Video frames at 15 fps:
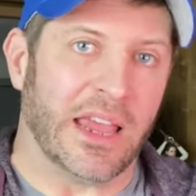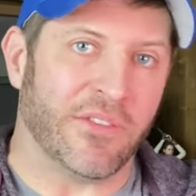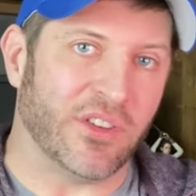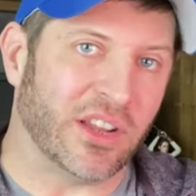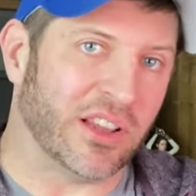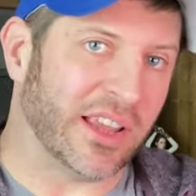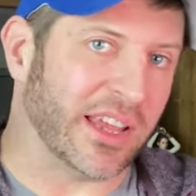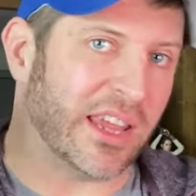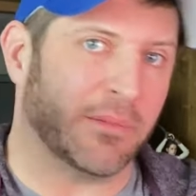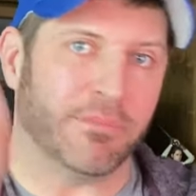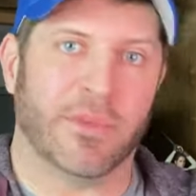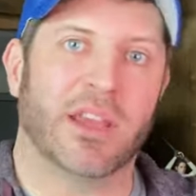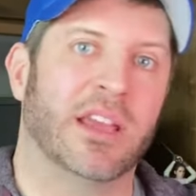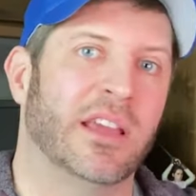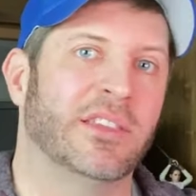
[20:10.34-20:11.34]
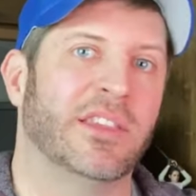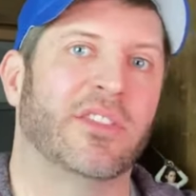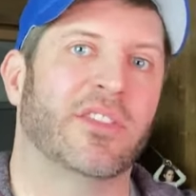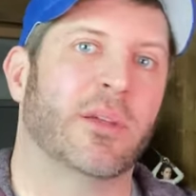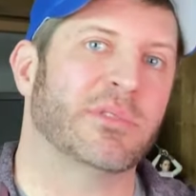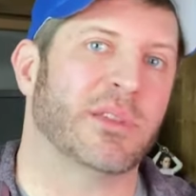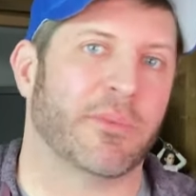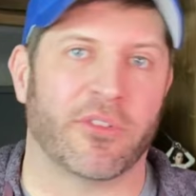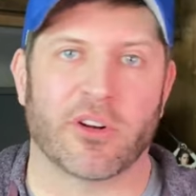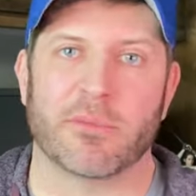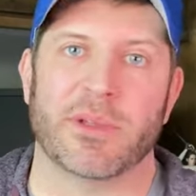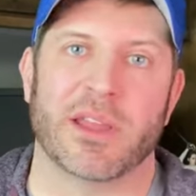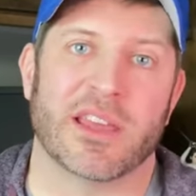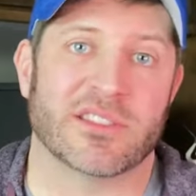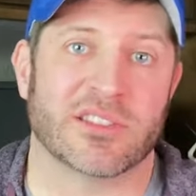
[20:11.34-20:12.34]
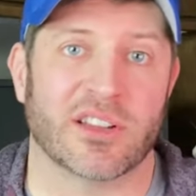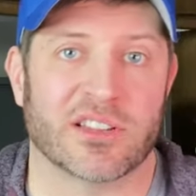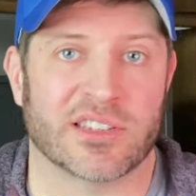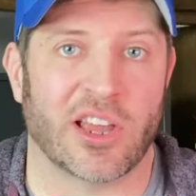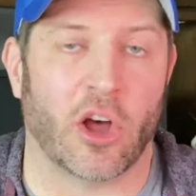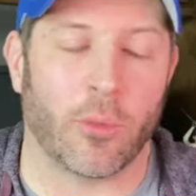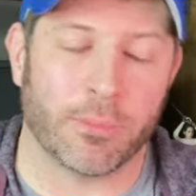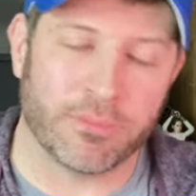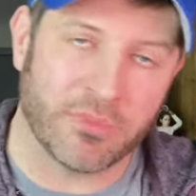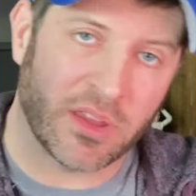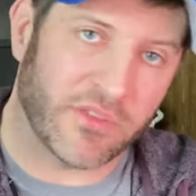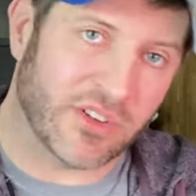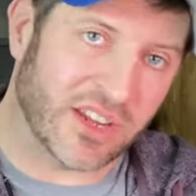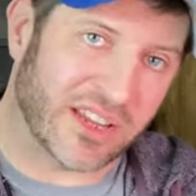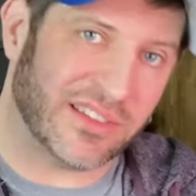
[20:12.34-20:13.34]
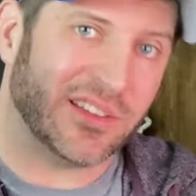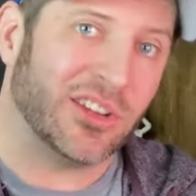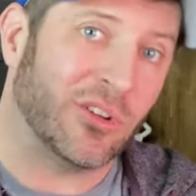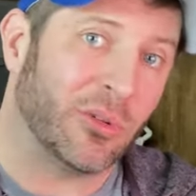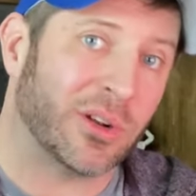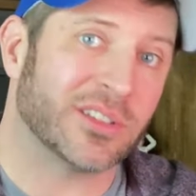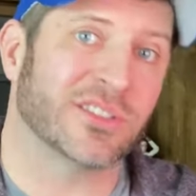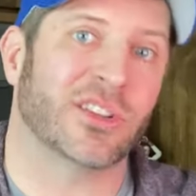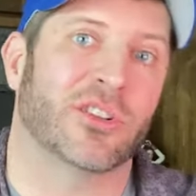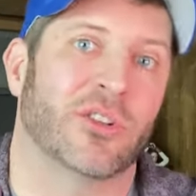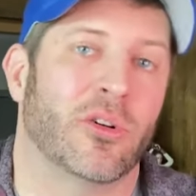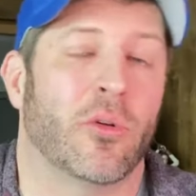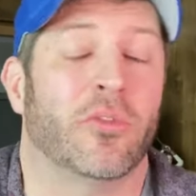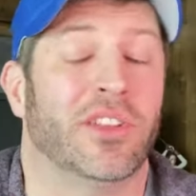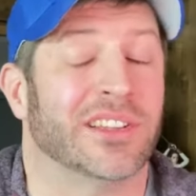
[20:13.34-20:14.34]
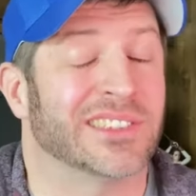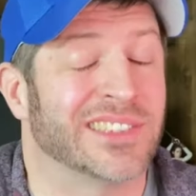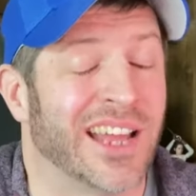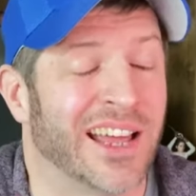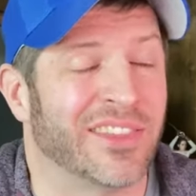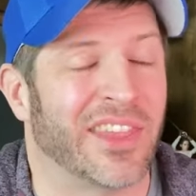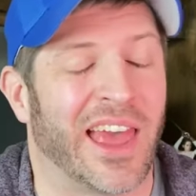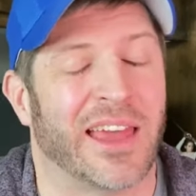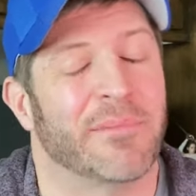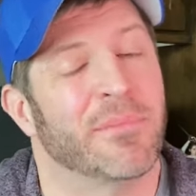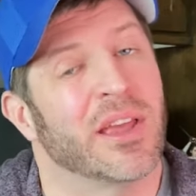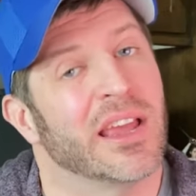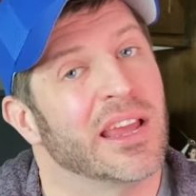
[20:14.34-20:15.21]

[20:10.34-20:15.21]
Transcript: If you did like it, hit that thumbs up for me as it does help. If you didn't, you know what else to do. Hopefully it's not that.